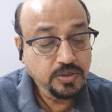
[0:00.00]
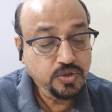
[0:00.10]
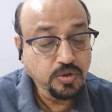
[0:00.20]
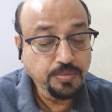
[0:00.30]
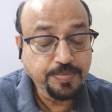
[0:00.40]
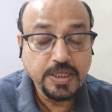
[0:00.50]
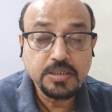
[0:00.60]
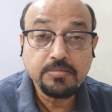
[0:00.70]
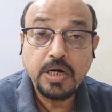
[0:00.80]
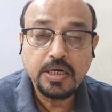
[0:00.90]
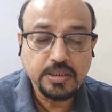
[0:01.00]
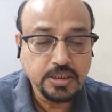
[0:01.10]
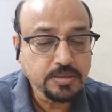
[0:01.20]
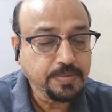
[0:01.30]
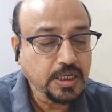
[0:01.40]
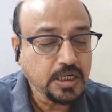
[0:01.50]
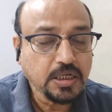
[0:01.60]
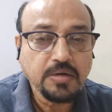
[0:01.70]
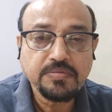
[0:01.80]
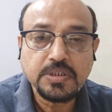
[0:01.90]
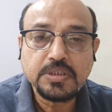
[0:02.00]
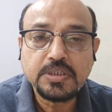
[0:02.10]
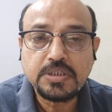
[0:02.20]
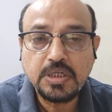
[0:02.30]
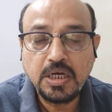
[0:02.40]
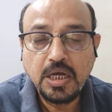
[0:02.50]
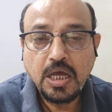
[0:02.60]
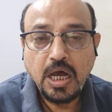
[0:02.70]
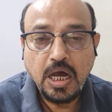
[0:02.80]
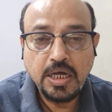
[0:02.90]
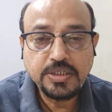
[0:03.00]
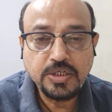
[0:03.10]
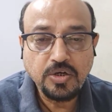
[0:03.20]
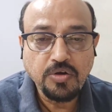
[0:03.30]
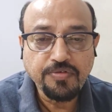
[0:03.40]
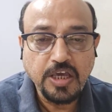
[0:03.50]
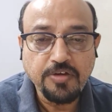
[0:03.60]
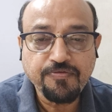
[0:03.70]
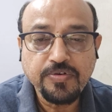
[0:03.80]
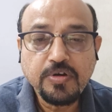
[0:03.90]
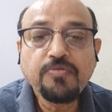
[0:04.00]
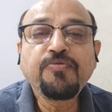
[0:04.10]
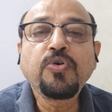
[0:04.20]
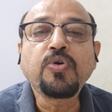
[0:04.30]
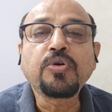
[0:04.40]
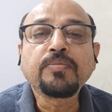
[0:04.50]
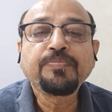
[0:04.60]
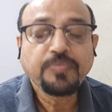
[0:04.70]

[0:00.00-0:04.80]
So you please mark this paragraph. This is the answer of F4.